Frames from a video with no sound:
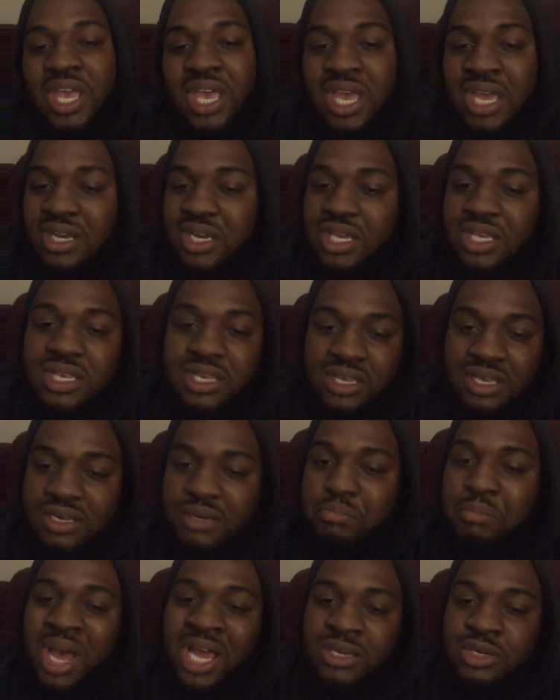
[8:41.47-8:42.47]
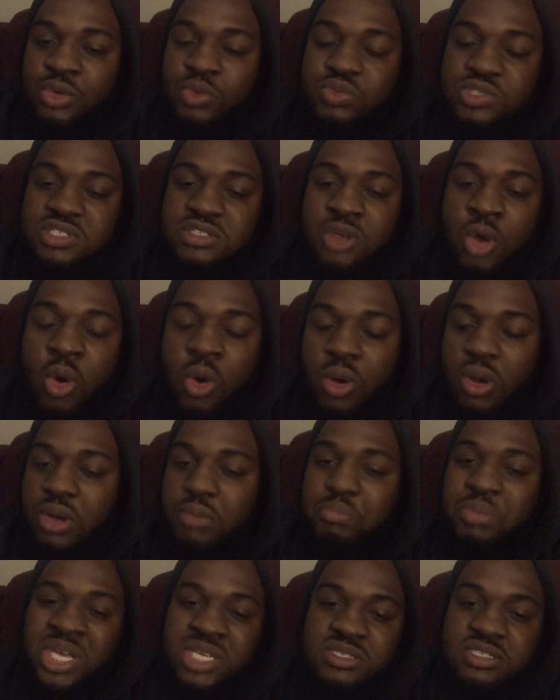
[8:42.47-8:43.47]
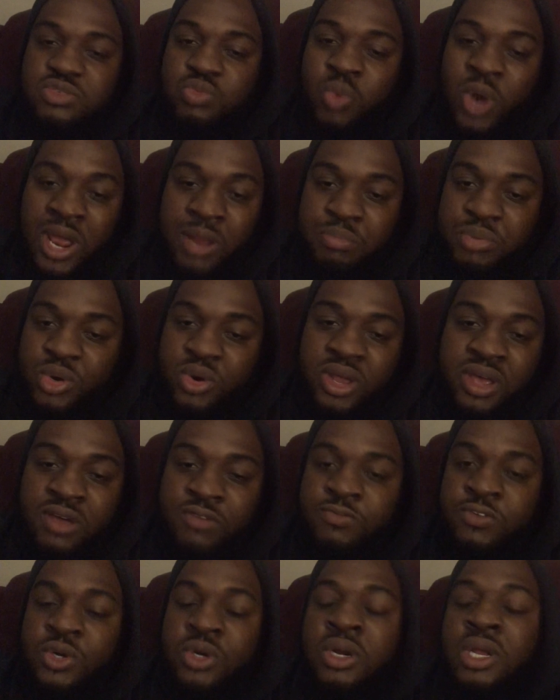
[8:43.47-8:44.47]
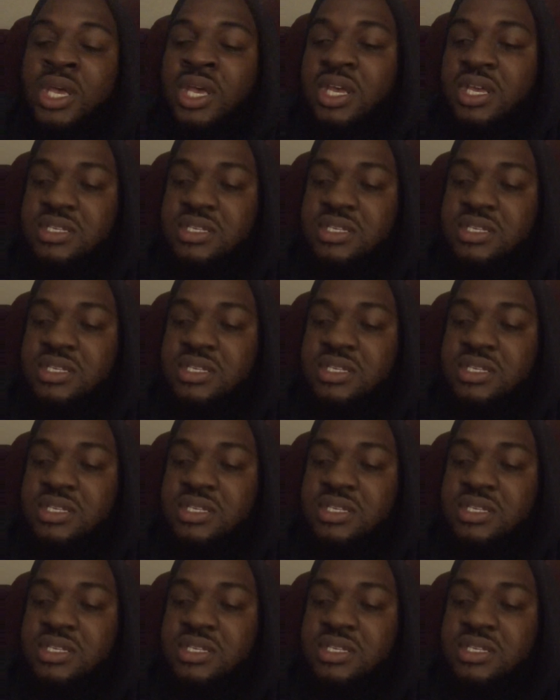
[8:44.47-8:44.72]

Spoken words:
And again, my new song, Best Rapper Ever,